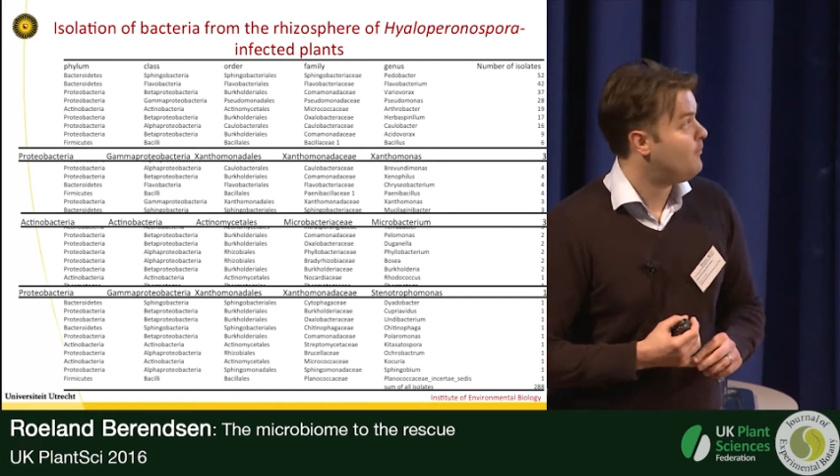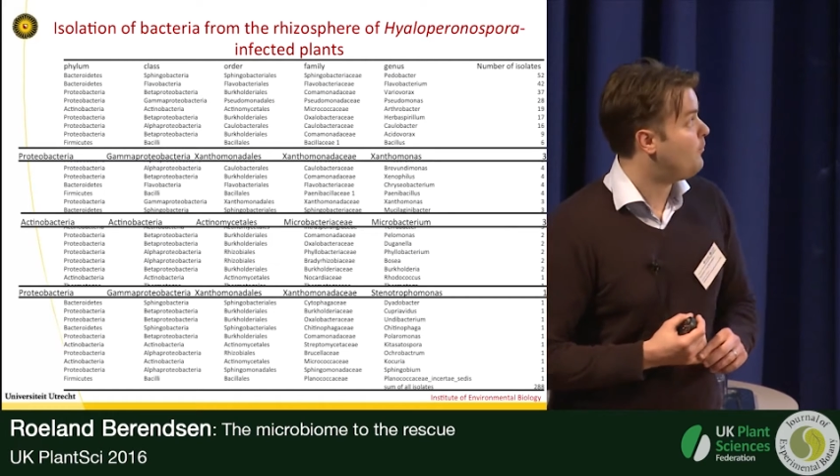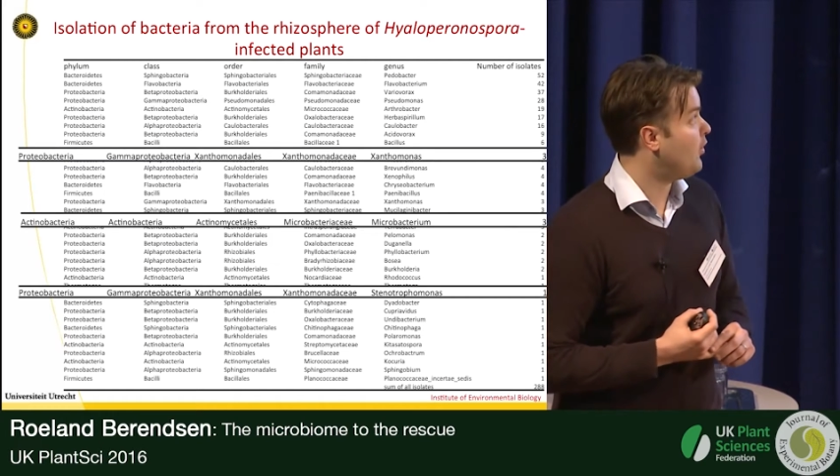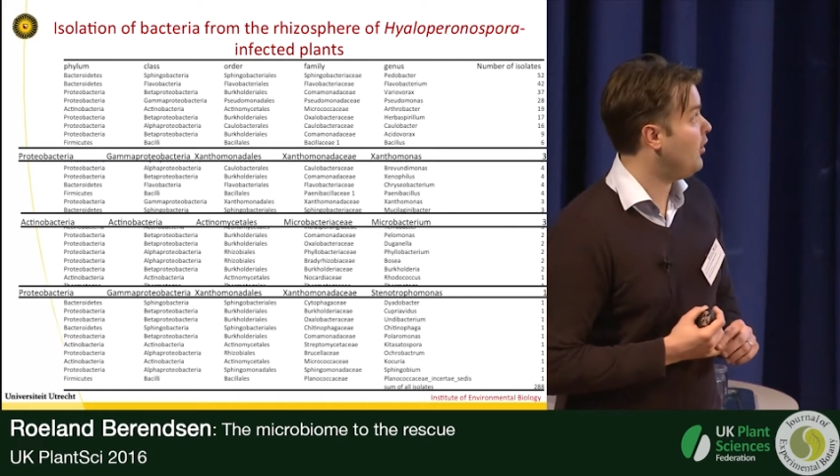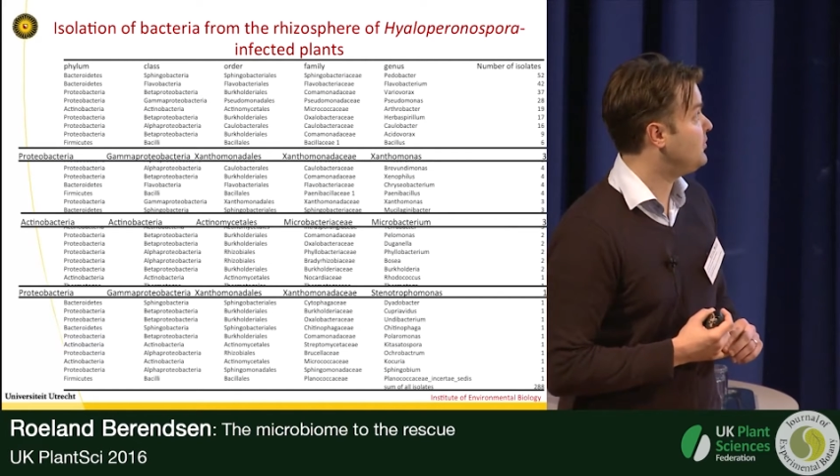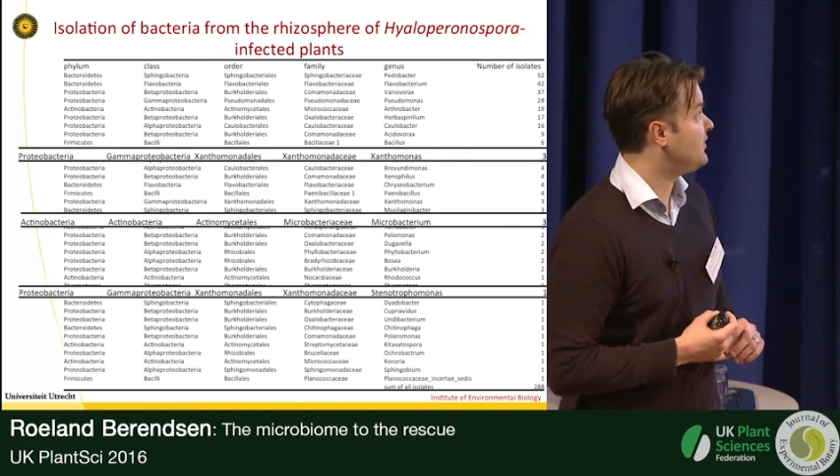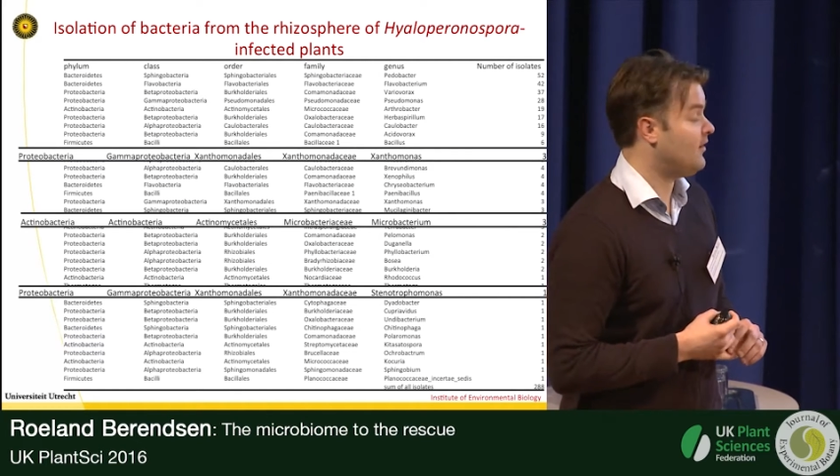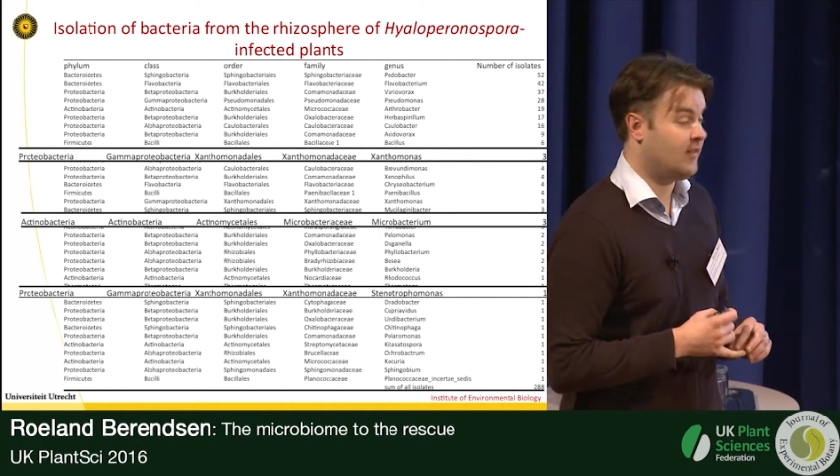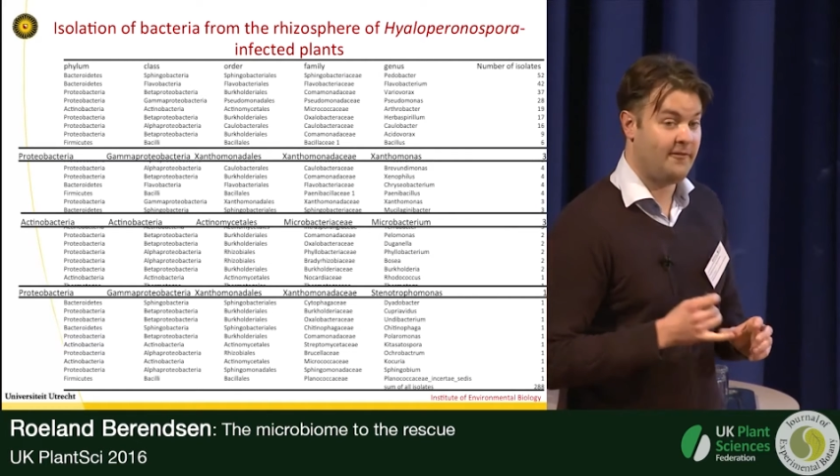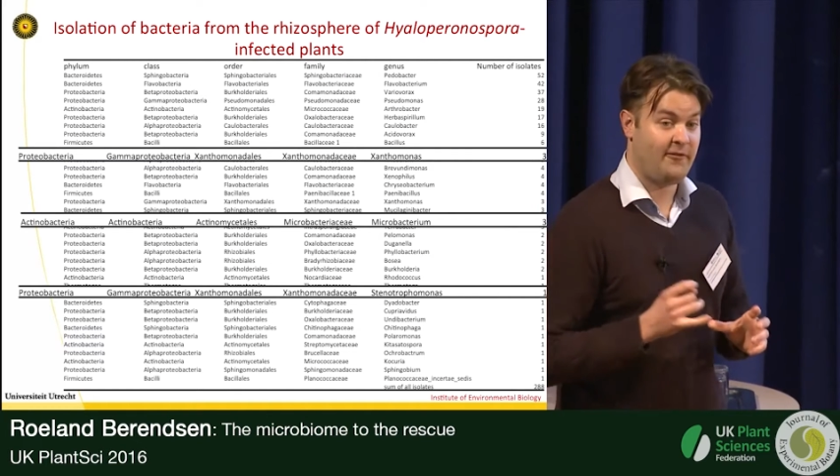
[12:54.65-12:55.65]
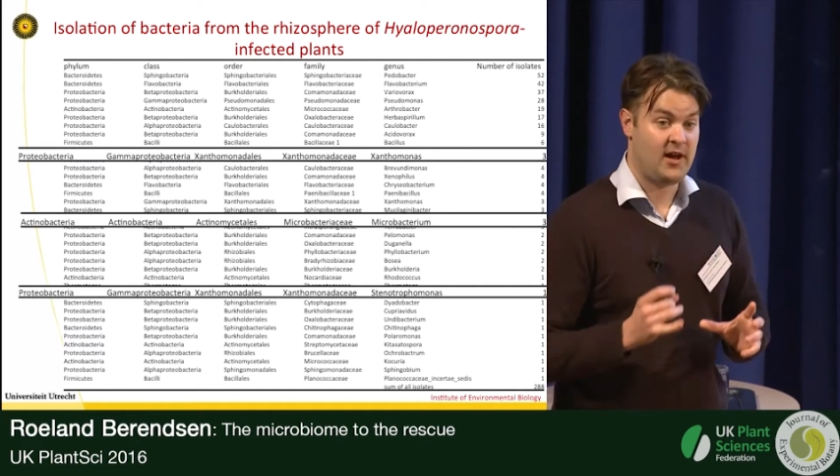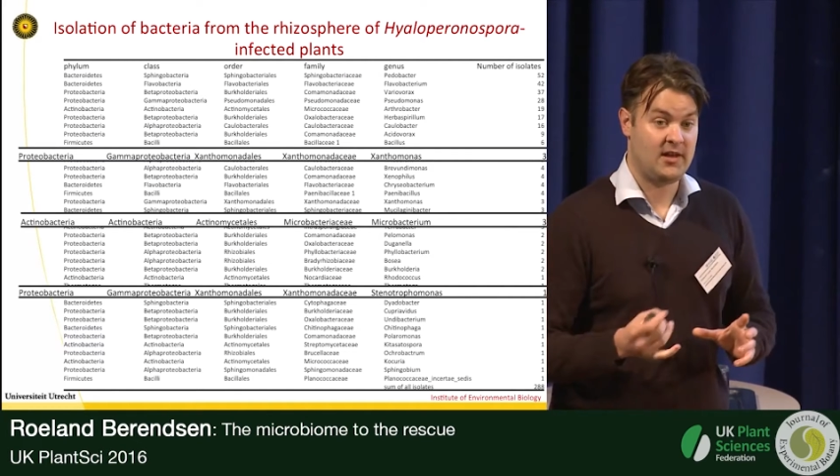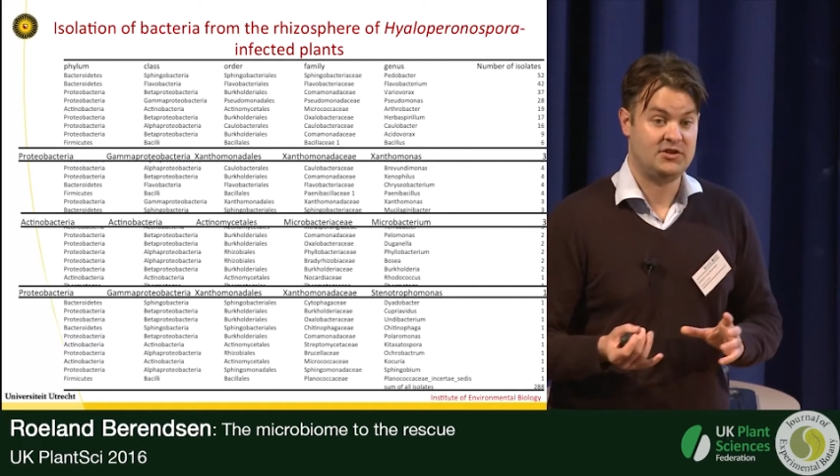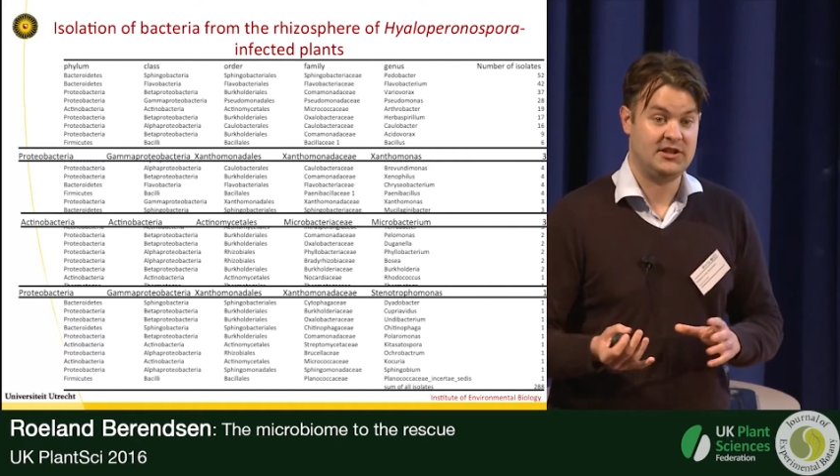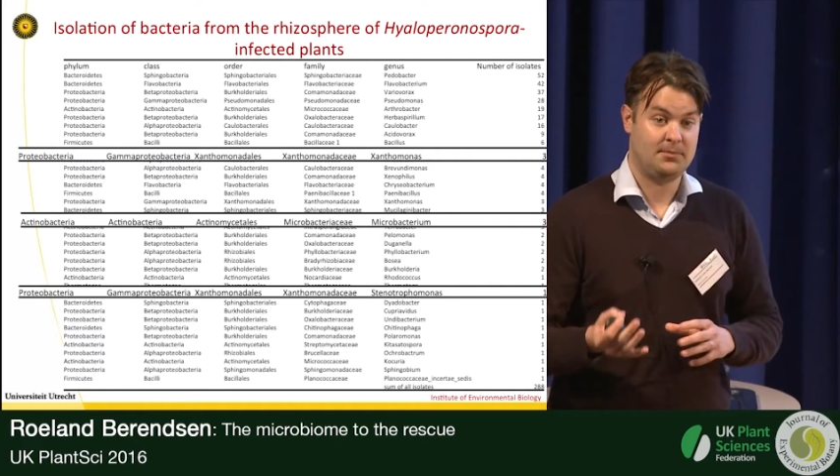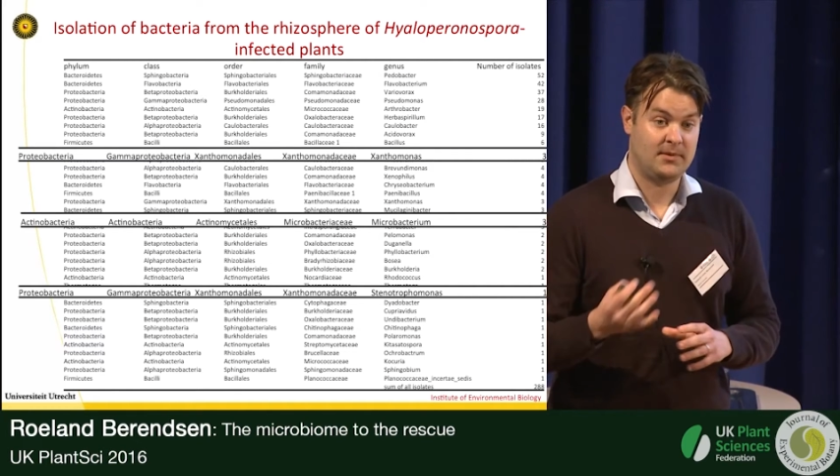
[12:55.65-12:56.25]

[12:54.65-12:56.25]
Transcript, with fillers: probes on the phylar chip